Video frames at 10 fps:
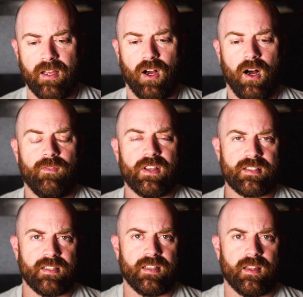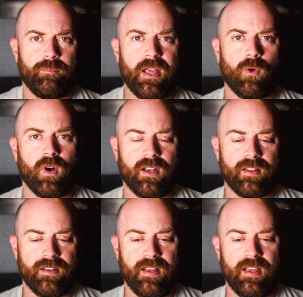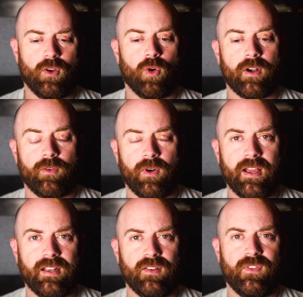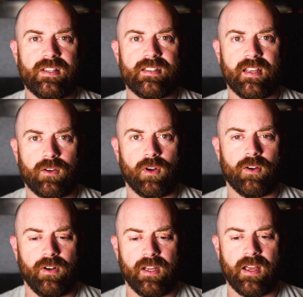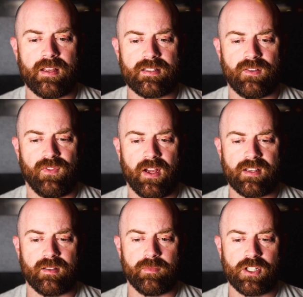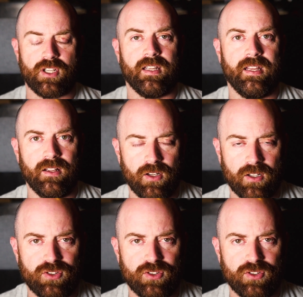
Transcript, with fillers: Obviously, the big one of the day Gordon Ryan defeats Nick Rodriguez via submission heel hook.